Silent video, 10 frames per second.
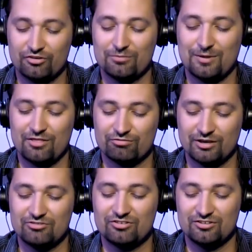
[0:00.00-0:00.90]
than by
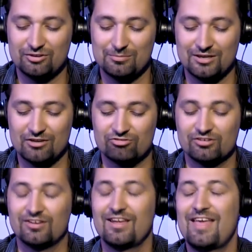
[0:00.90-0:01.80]
threats and
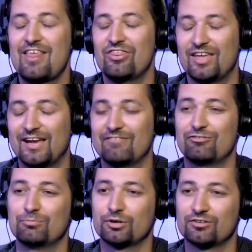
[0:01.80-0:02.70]
intimidation, they have
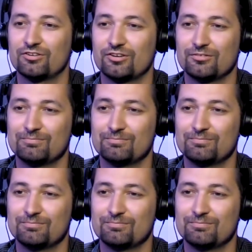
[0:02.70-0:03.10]
some work to do.